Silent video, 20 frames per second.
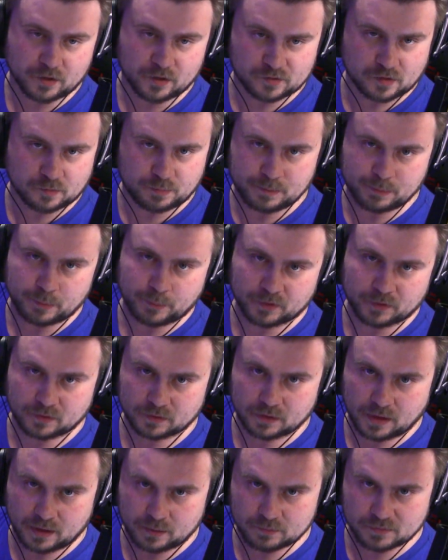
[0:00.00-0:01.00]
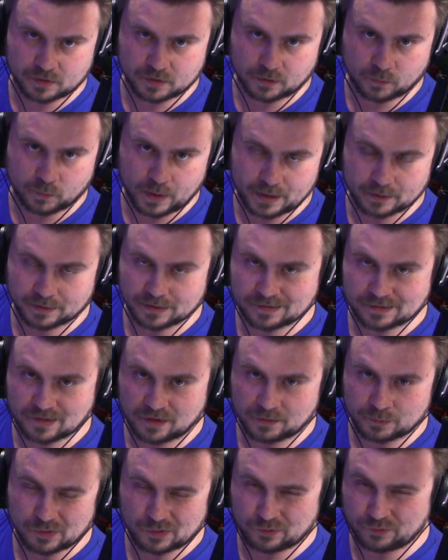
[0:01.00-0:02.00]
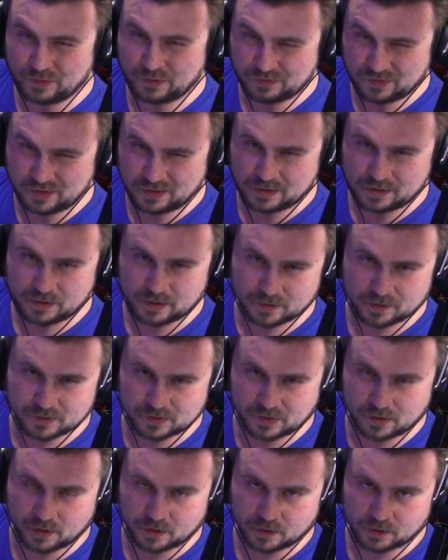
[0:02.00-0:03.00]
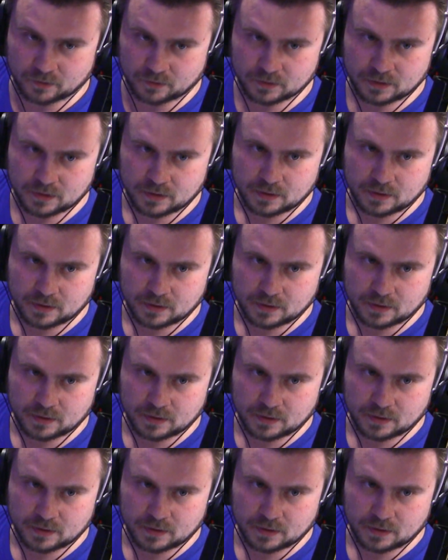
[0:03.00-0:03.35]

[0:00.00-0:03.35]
You said people put their names on a wait list almost 15 years ago.